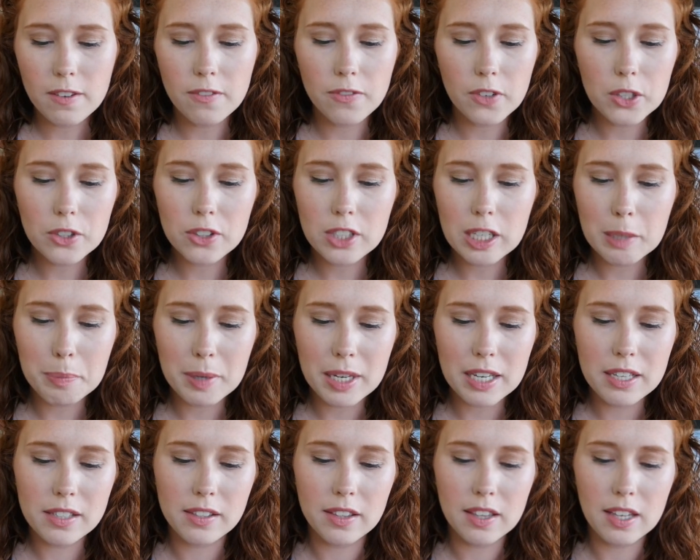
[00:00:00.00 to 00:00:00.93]
First up
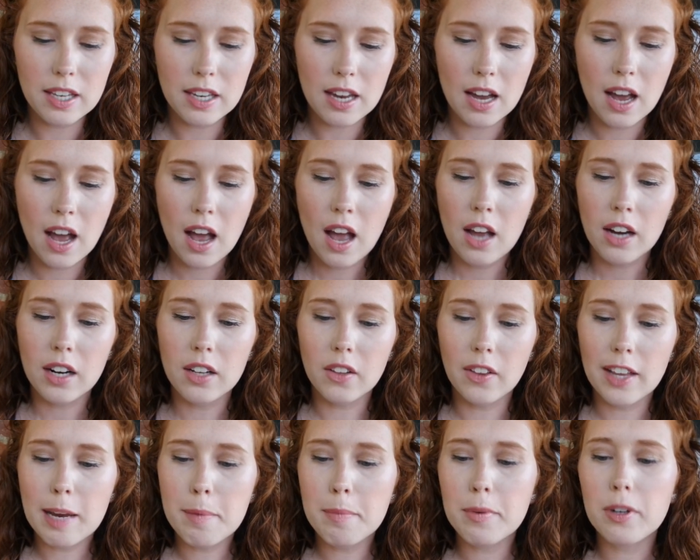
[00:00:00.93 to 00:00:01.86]
is the
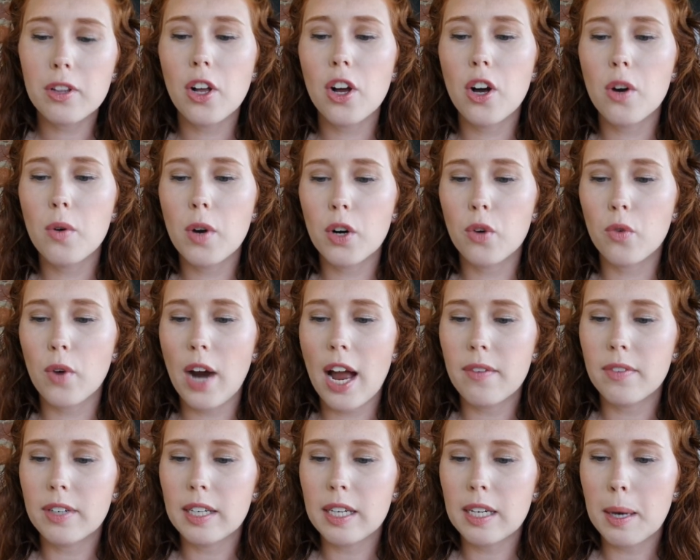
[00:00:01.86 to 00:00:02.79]
Glam Glow
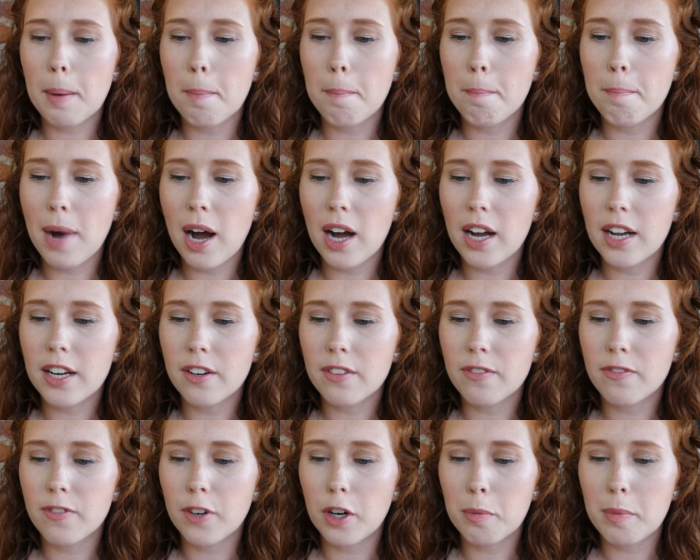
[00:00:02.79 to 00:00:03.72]
Gravity Mud
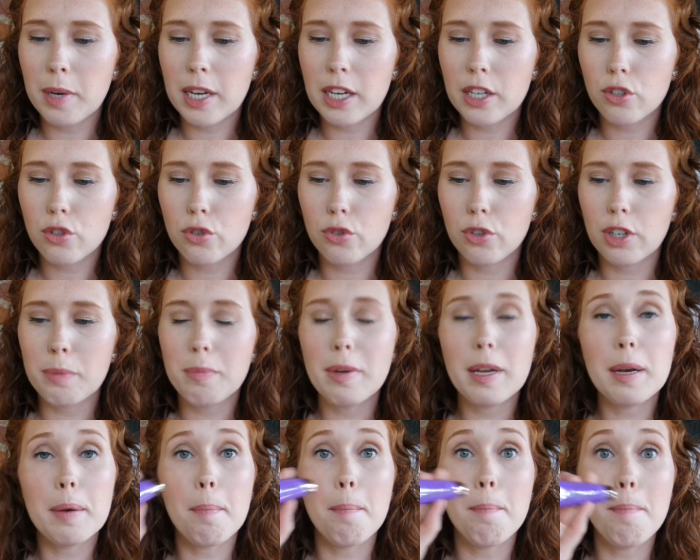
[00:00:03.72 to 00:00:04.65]
Firming
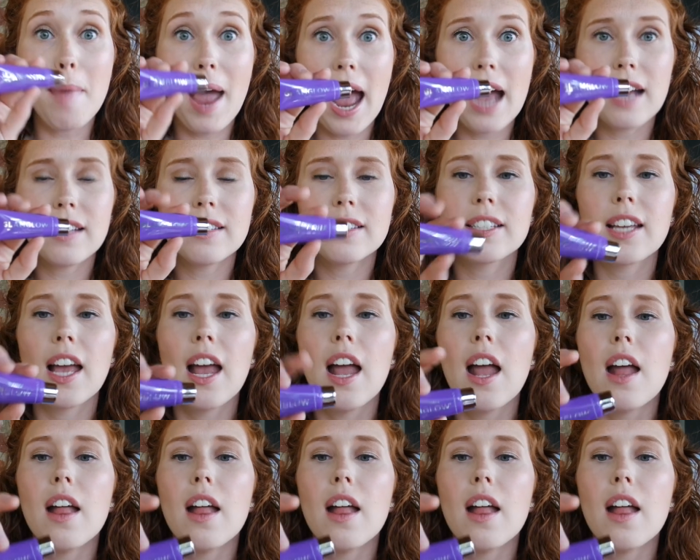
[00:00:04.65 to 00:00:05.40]
Treatment Mask.